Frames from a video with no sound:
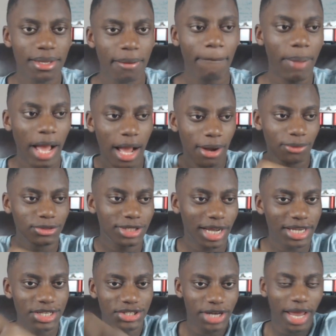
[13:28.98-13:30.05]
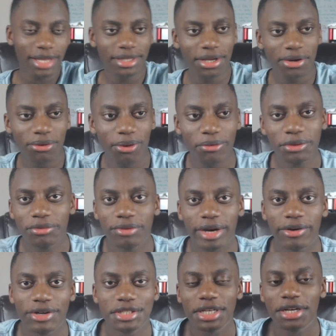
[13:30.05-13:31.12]
Pow! Jackie Chan the
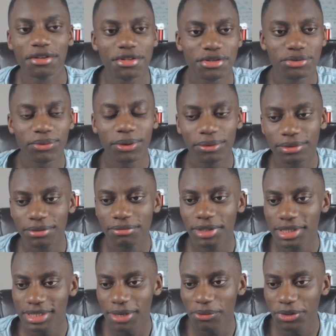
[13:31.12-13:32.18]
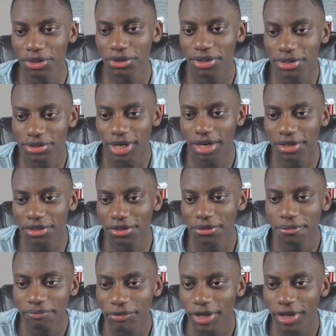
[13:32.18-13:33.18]
coronavirus out of this world. Is that what they're trying to do?